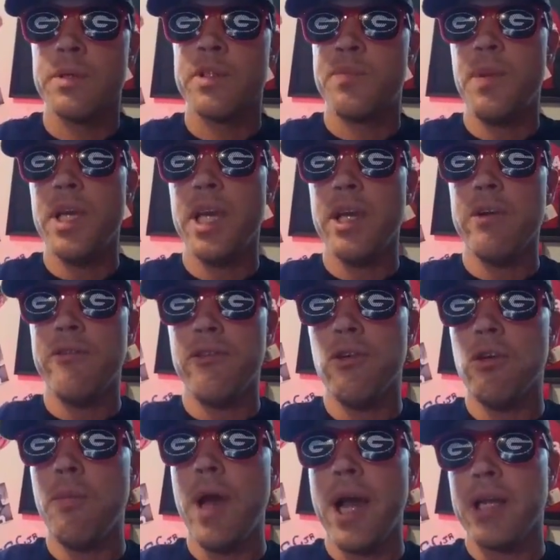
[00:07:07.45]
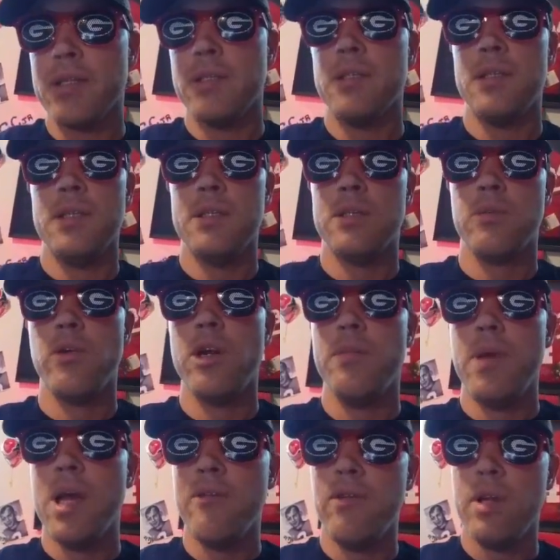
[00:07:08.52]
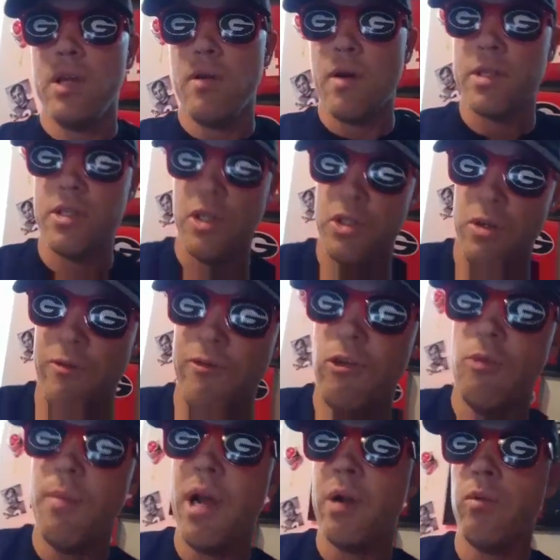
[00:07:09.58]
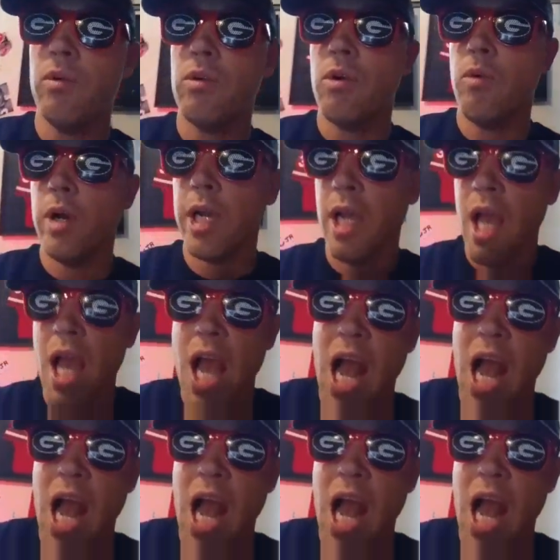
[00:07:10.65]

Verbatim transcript: Speaking of fullback, since this is a running back video, I'll touch on fullback real quick.